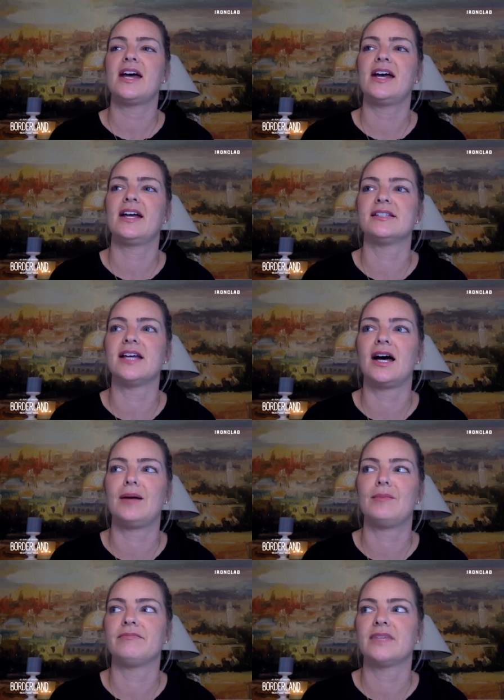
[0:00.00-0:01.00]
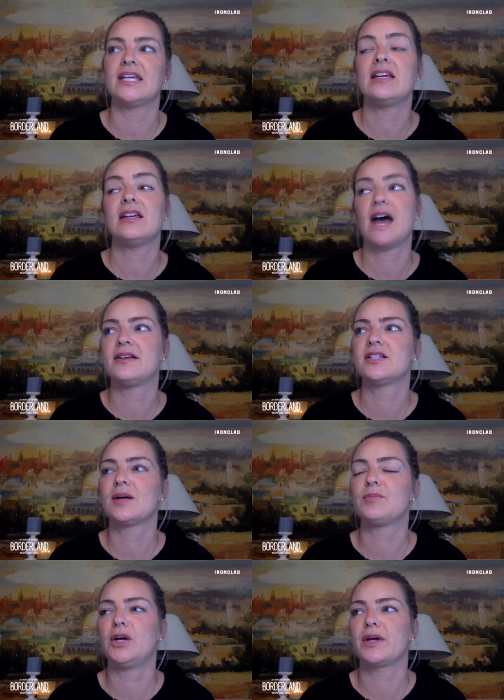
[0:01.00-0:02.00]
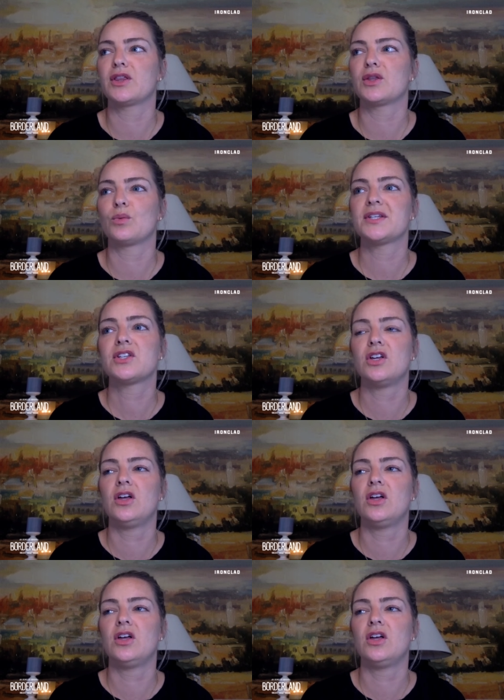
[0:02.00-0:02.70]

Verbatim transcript: And um, he ended up blowing the whistle.